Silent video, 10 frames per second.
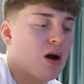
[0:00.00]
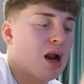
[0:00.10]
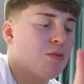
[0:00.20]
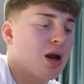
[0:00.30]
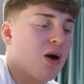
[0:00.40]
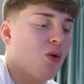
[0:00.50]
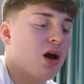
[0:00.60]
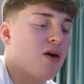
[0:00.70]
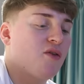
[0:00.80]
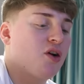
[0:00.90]
And I'm now
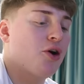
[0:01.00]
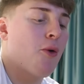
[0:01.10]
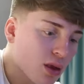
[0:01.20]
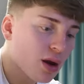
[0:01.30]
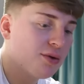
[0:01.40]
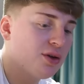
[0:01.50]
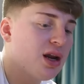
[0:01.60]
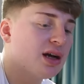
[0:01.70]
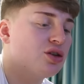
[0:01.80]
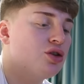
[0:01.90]
here for the
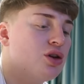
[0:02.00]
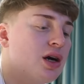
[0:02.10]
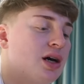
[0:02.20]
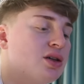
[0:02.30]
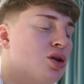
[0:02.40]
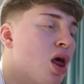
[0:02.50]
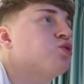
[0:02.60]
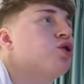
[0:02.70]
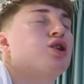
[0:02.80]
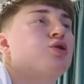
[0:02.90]
next two days,
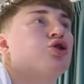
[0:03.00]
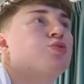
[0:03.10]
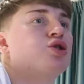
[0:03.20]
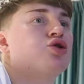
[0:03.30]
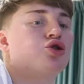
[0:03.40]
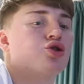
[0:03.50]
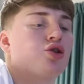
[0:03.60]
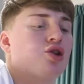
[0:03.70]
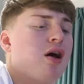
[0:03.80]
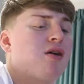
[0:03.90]
today's just been such a long
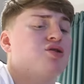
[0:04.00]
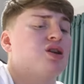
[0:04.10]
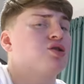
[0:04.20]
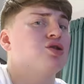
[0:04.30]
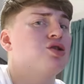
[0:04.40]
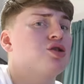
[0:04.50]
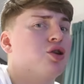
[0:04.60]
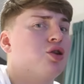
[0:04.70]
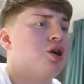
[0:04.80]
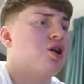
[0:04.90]
day and it's actually
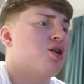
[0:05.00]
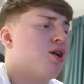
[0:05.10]
so late